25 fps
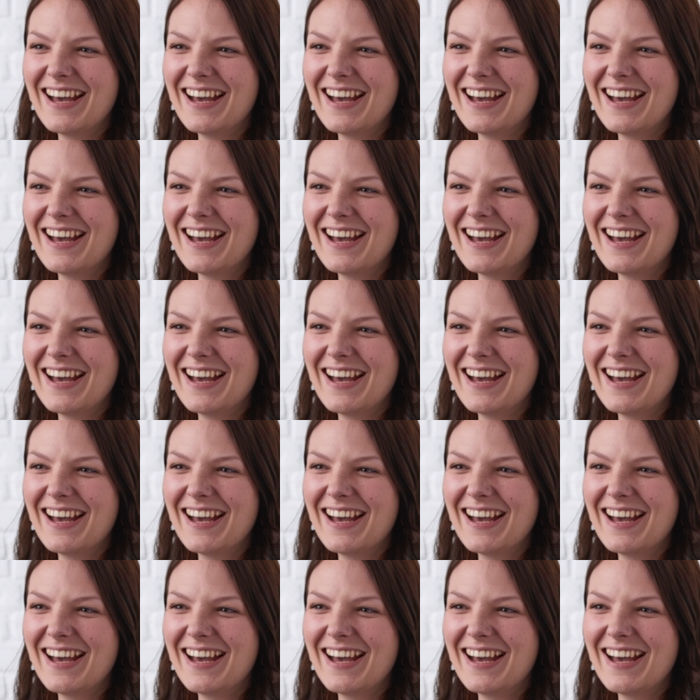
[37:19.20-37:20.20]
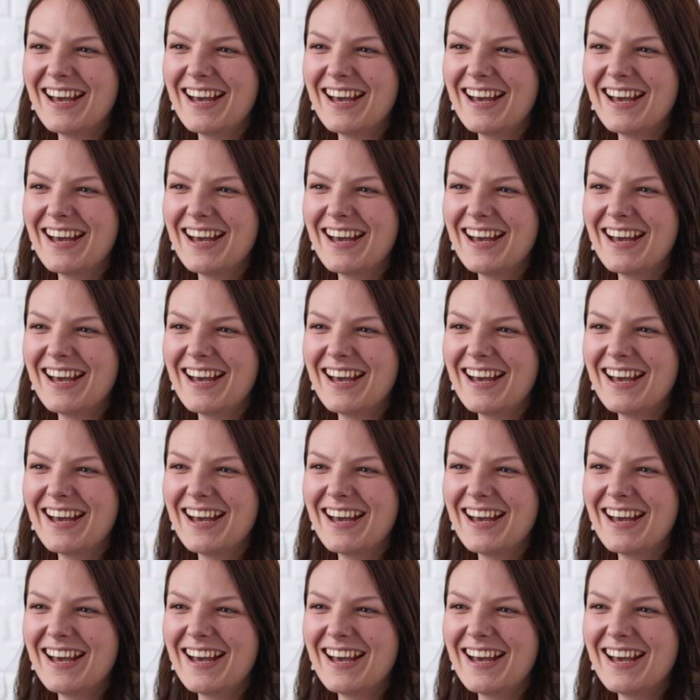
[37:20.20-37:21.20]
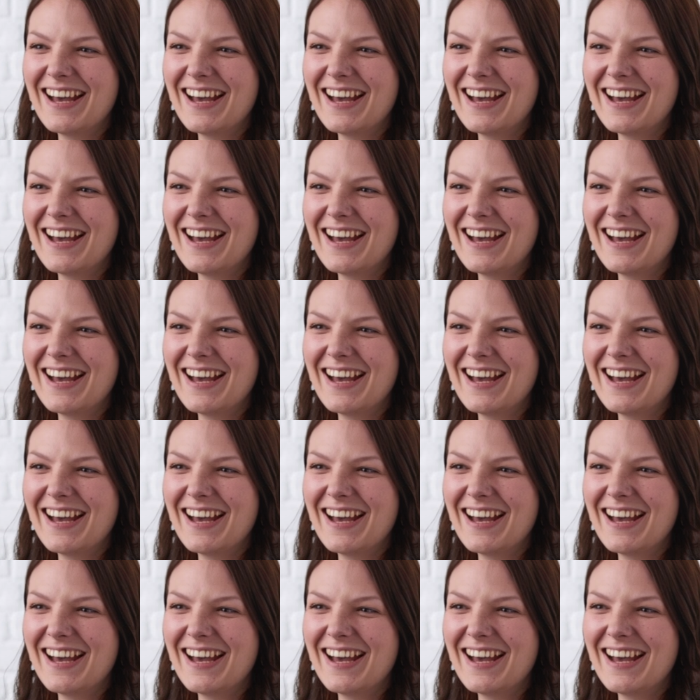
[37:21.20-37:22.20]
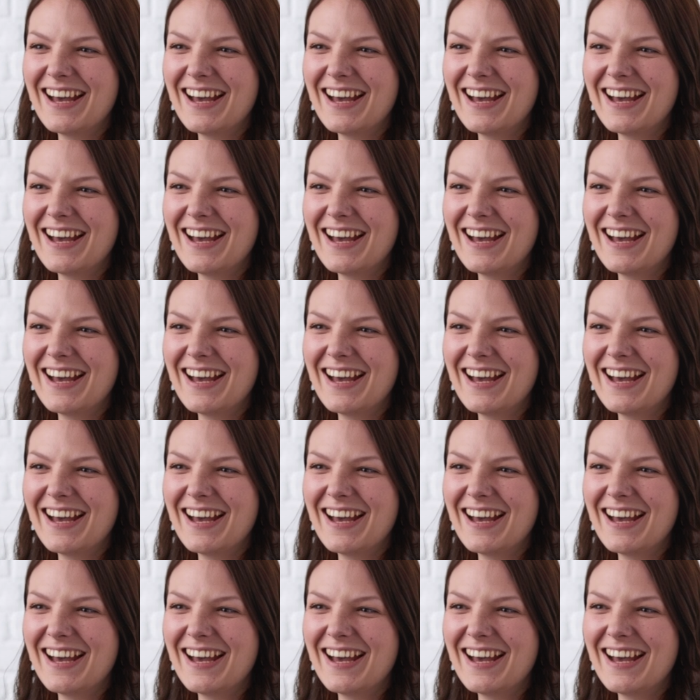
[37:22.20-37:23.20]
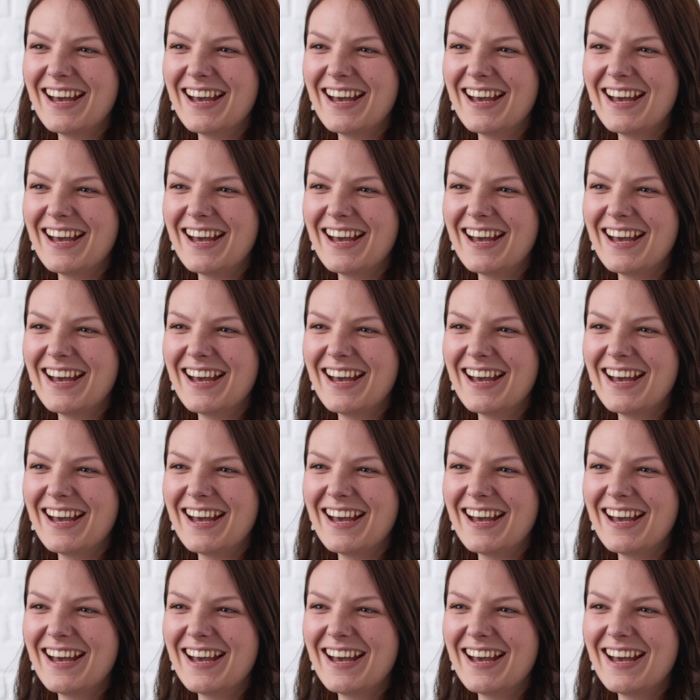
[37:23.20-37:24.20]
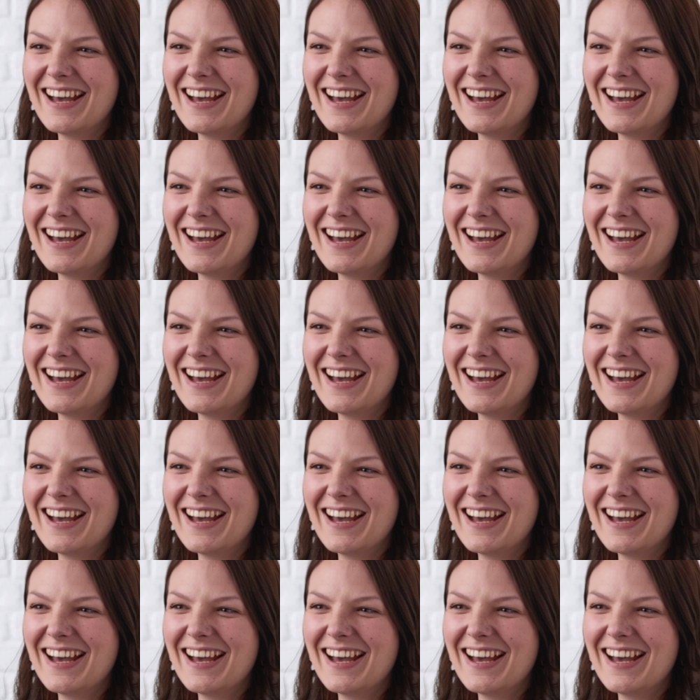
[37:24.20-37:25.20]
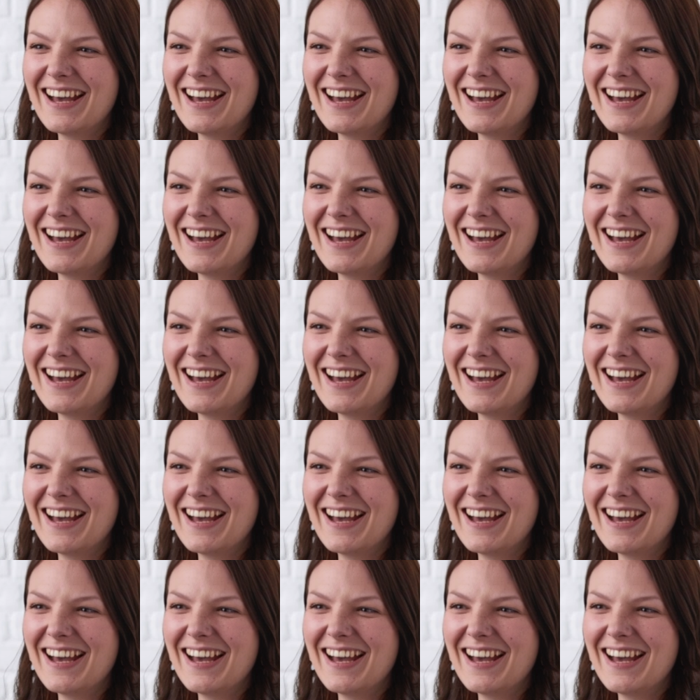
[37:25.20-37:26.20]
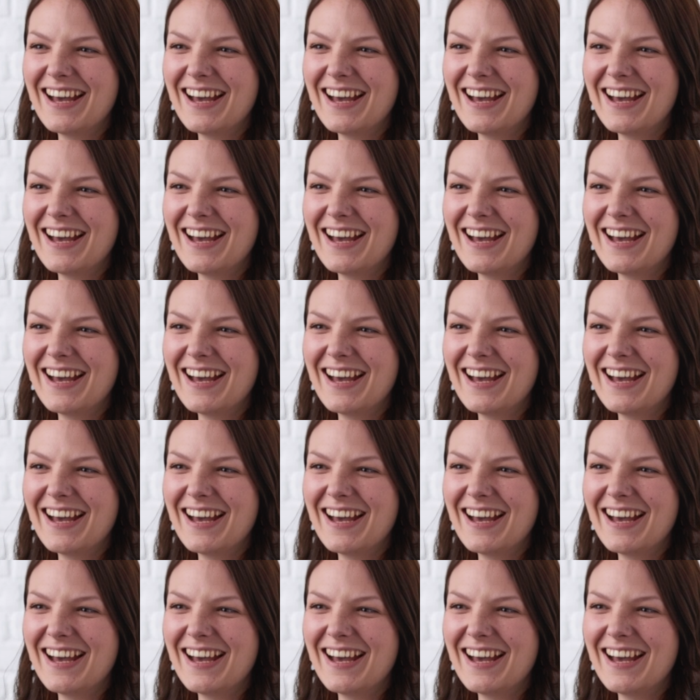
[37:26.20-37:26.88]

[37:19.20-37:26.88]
(no lip movement)